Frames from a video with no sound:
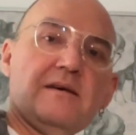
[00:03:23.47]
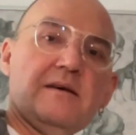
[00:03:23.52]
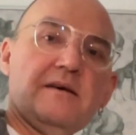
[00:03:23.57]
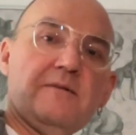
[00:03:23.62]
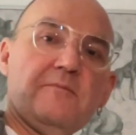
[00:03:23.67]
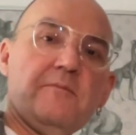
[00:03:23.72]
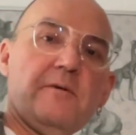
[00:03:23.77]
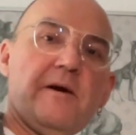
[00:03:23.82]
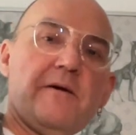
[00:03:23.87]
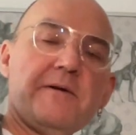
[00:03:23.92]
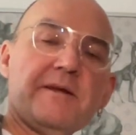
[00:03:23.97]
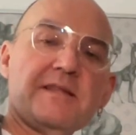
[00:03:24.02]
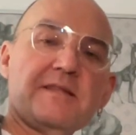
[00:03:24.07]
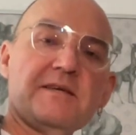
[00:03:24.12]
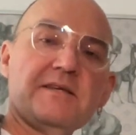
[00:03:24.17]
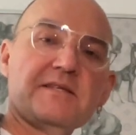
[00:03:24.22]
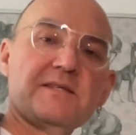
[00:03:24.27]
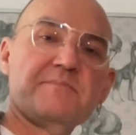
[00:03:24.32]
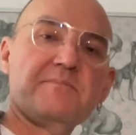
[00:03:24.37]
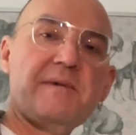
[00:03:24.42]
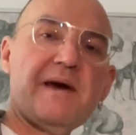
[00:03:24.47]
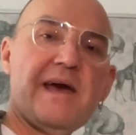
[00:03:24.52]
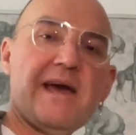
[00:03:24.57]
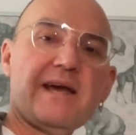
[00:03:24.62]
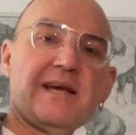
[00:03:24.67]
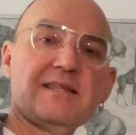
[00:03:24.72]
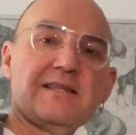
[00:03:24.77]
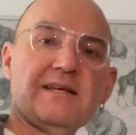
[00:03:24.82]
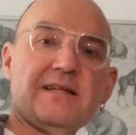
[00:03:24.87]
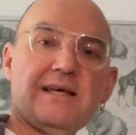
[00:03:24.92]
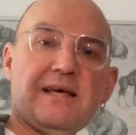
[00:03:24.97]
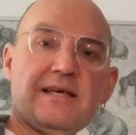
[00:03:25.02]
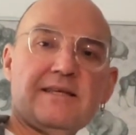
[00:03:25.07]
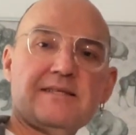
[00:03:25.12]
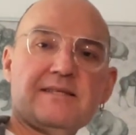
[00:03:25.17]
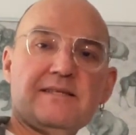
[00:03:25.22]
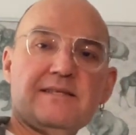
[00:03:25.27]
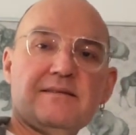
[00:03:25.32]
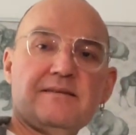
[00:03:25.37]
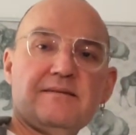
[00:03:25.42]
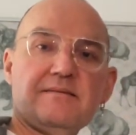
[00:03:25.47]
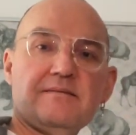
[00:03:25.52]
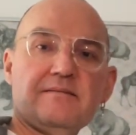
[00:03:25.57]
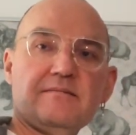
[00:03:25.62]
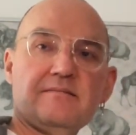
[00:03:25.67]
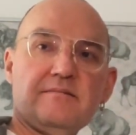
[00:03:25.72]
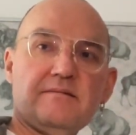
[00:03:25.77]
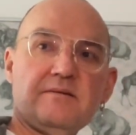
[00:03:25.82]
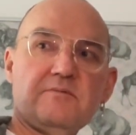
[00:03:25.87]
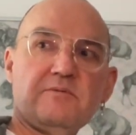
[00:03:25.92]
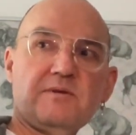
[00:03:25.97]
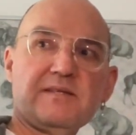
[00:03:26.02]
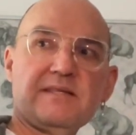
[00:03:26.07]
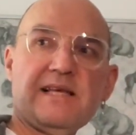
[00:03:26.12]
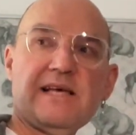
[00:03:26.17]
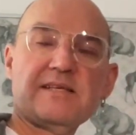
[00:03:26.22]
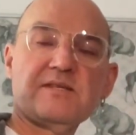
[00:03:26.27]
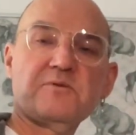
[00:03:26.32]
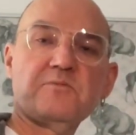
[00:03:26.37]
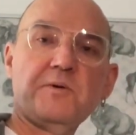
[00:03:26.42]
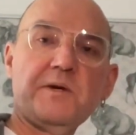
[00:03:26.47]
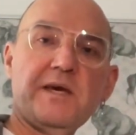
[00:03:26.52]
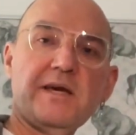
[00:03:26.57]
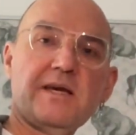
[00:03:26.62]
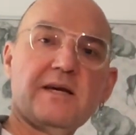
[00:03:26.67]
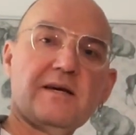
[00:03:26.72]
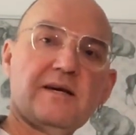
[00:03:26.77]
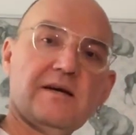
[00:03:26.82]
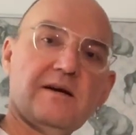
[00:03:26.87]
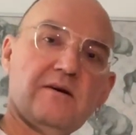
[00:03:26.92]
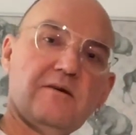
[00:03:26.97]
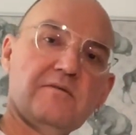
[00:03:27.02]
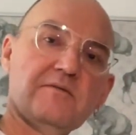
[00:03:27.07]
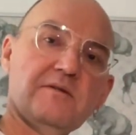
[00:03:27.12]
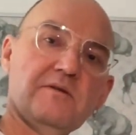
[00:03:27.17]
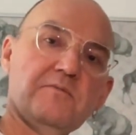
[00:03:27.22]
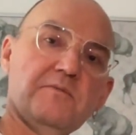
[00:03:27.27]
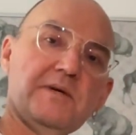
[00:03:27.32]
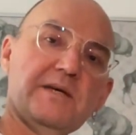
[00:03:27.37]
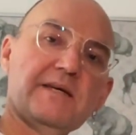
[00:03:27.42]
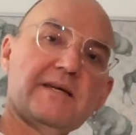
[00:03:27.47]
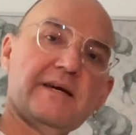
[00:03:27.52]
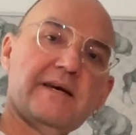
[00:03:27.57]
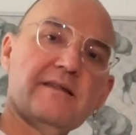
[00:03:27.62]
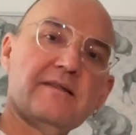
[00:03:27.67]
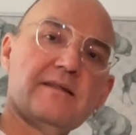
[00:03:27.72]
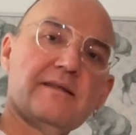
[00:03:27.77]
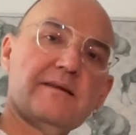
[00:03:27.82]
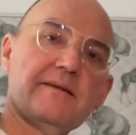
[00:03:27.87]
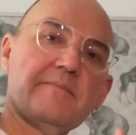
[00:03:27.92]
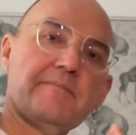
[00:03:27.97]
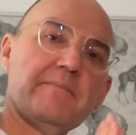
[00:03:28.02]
wearing this bag it was last week on the weekend,